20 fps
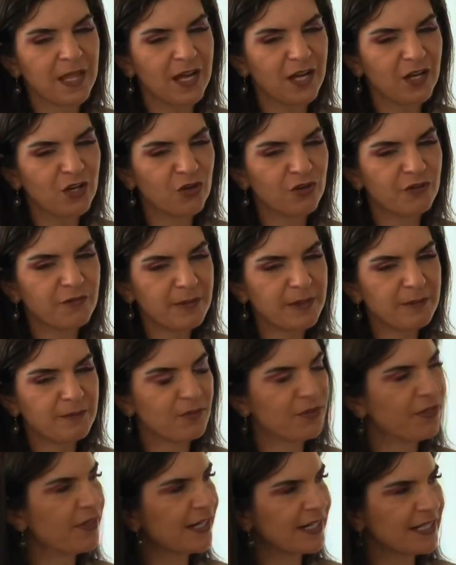A lot of
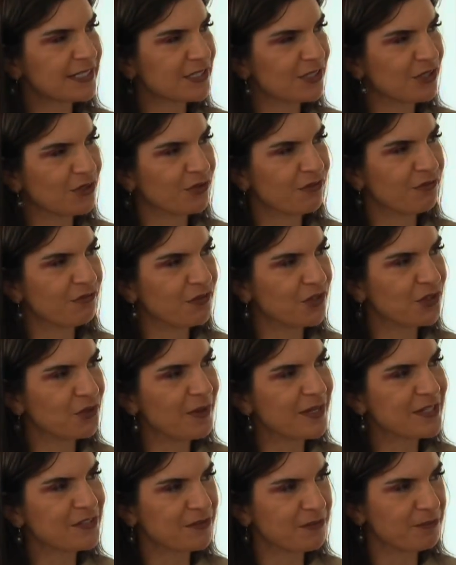people think there's a lot of food
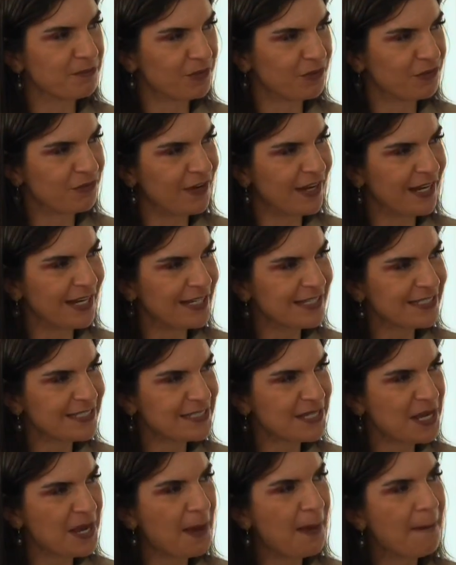waste from
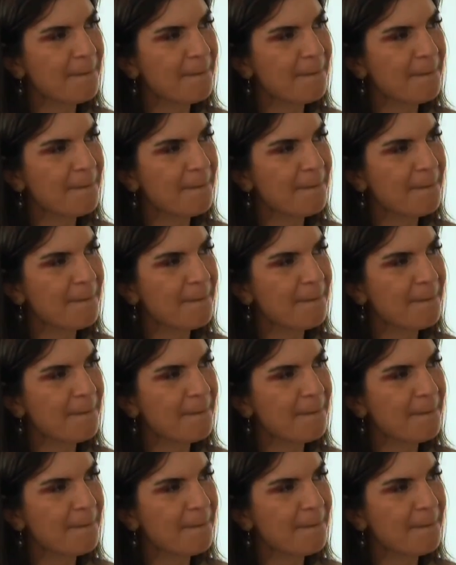buffets,